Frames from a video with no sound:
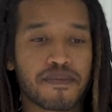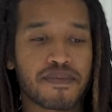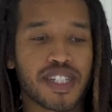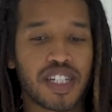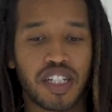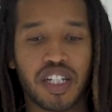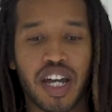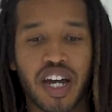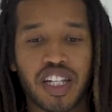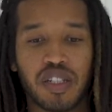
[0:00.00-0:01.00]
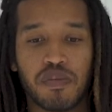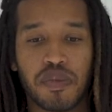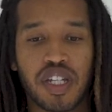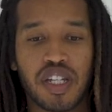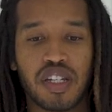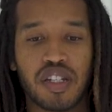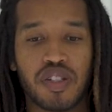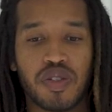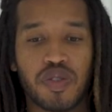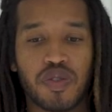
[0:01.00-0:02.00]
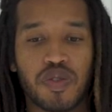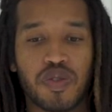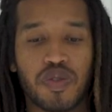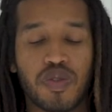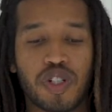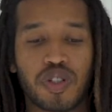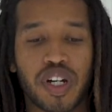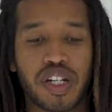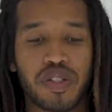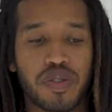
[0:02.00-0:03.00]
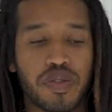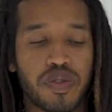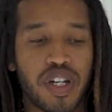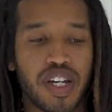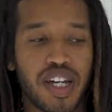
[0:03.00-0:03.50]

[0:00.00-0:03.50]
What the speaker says: She asked me to try to